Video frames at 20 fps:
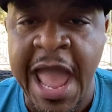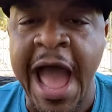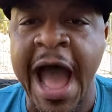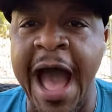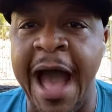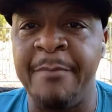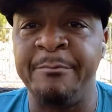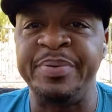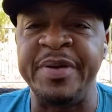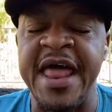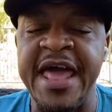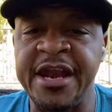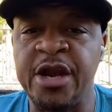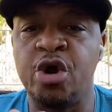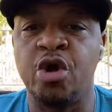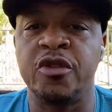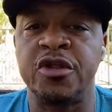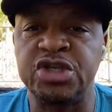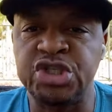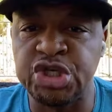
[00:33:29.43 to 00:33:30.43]
I'm planning
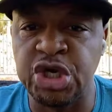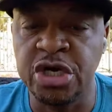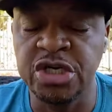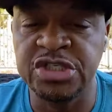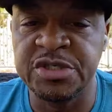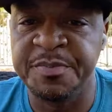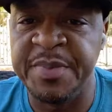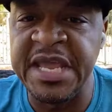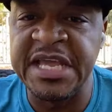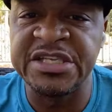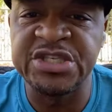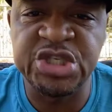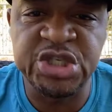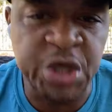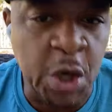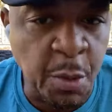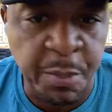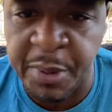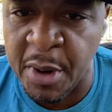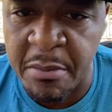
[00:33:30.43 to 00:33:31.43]
on the church being
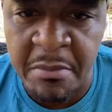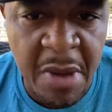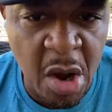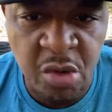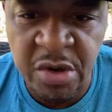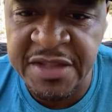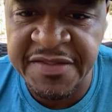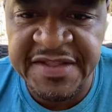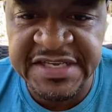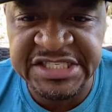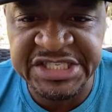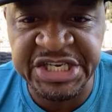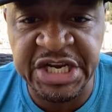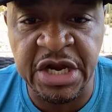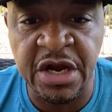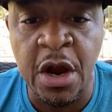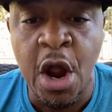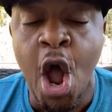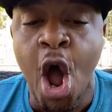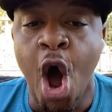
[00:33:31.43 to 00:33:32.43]
so promoted this
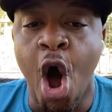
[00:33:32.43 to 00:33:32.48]
year.